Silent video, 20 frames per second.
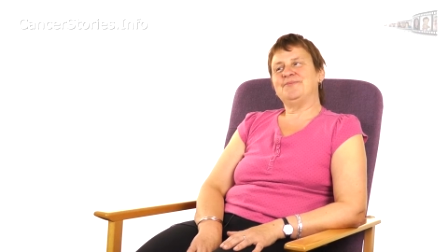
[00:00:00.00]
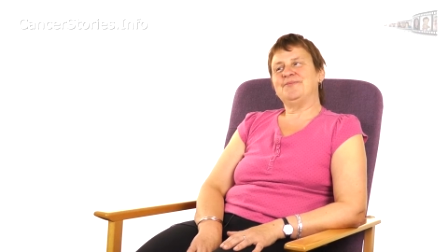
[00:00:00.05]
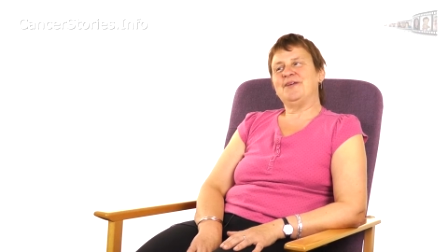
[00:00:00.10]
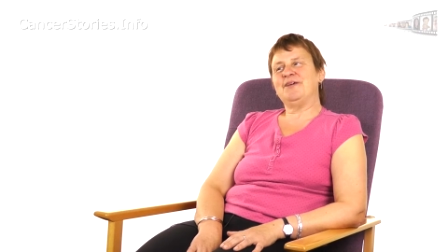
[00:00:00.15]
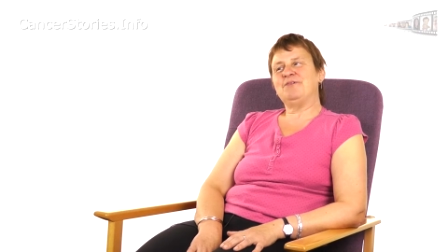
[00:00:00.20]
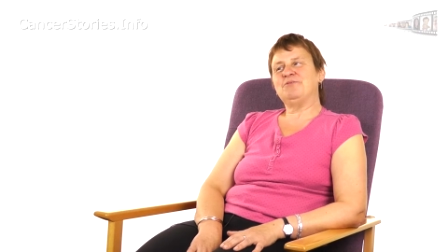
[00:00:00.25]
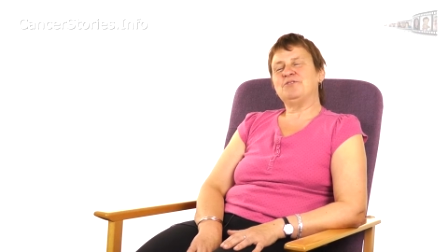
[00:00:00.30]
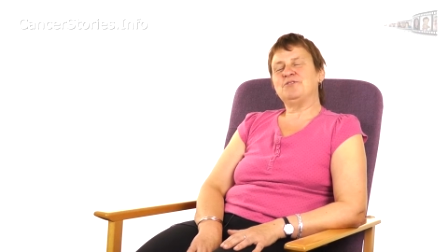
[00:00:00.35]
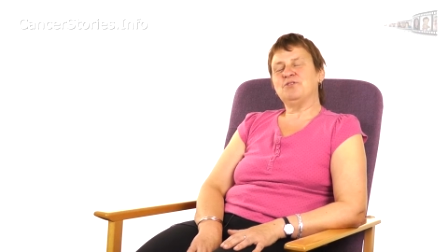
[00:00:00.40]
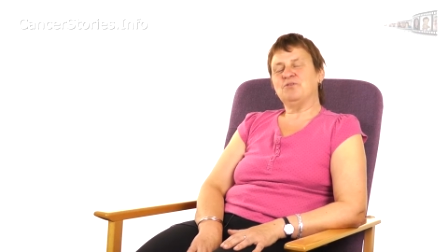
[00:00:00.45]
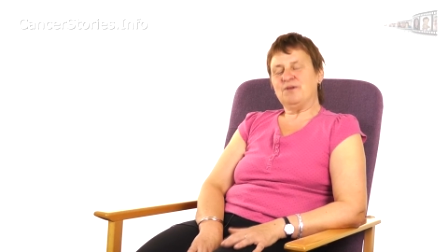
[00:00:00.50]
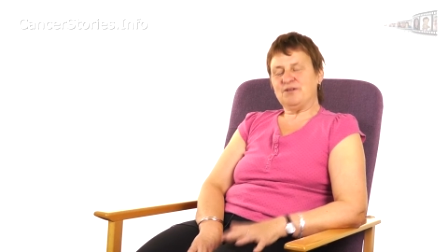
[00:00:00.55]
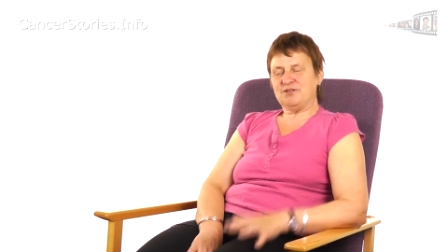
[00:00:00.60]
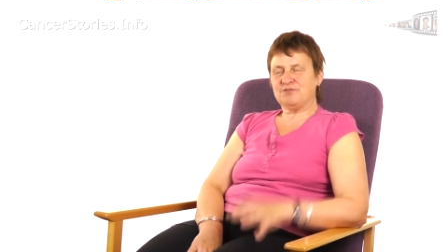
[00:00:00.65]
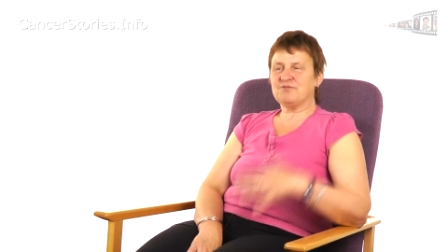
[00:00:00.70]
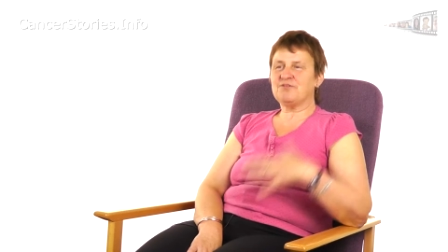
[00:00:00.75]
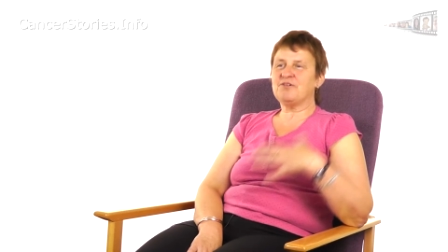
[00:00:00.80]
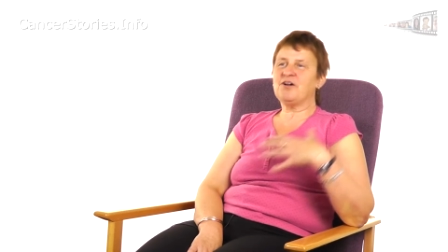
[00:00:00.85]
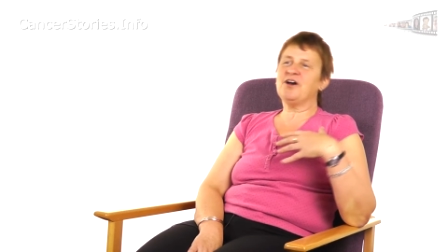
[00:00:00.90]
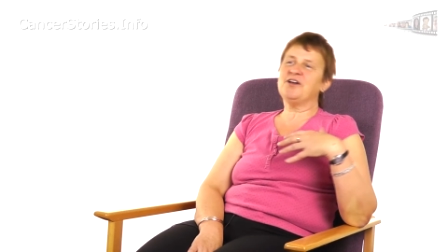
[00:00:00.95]
he was
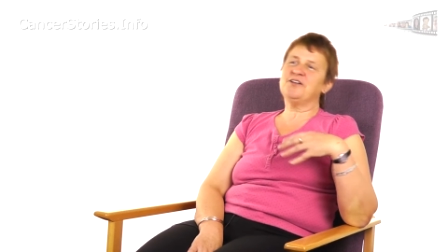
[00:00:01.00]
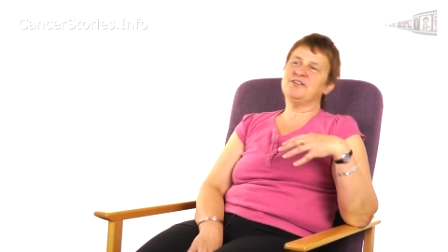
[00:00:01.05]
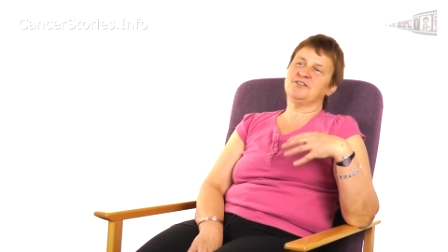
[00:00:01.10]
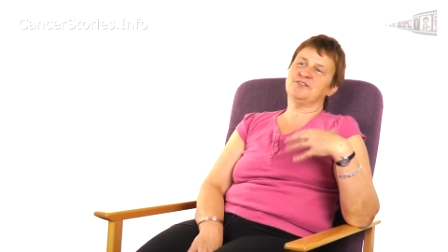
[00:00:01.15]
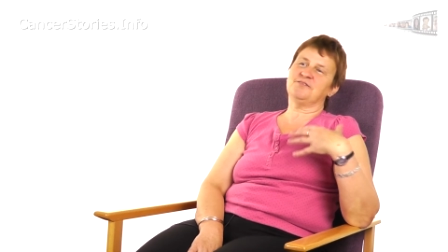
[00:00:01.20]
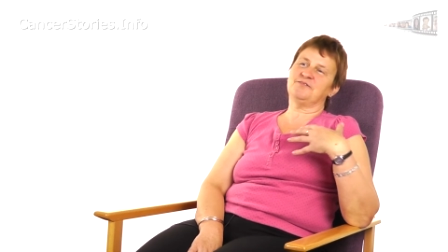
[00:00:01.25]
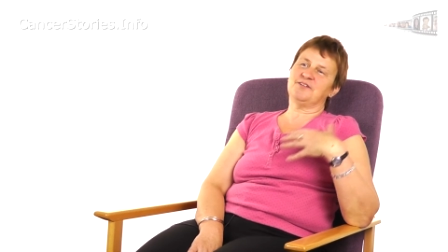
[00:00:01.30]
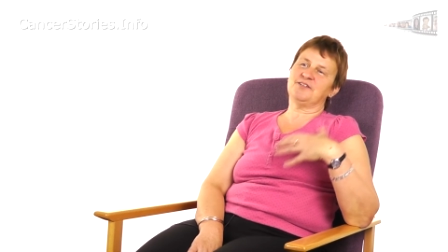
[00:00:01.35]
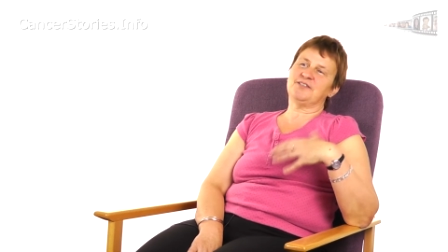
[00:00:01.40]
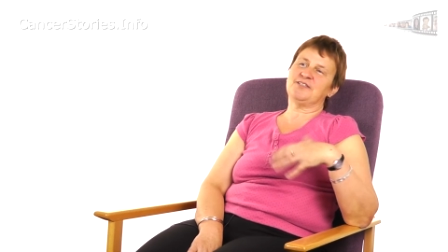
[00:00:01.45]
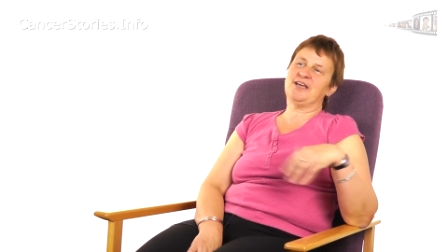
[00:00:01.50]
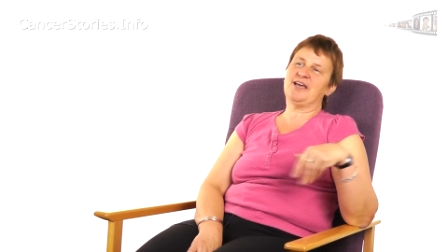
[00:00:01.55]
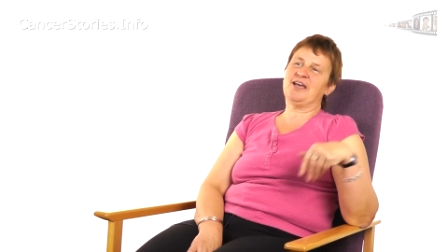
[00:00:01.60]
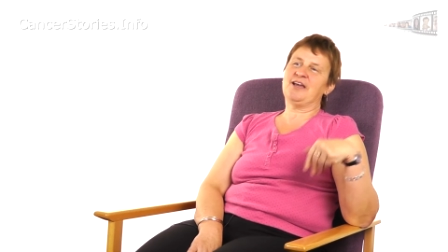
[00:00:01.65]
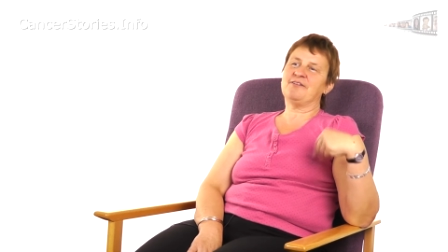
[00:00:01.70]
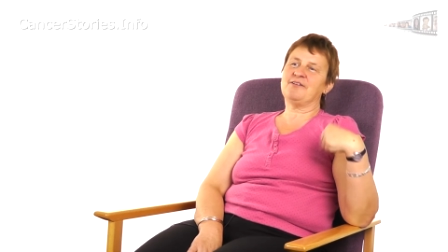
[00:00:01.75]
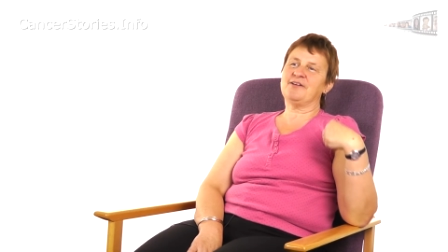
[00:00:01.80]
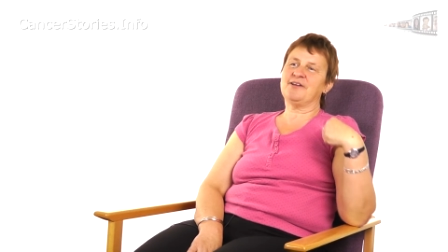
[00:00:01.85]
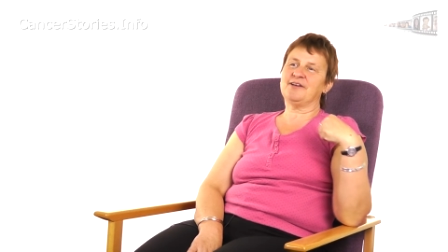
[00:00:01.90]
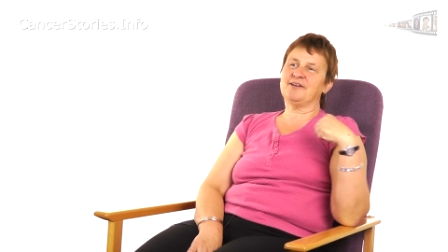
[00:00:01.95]
almost frightened of this
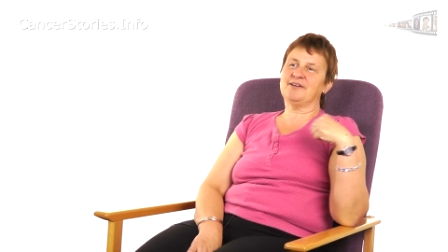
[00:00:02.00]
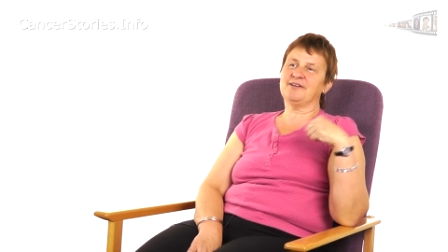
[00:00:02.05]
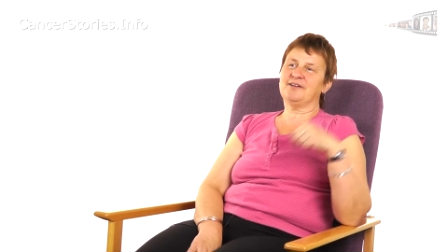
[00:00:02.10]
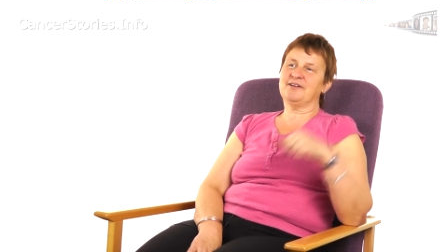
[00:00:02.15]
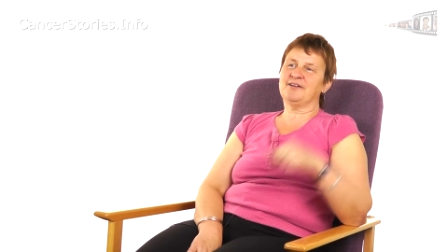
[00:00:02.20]
area.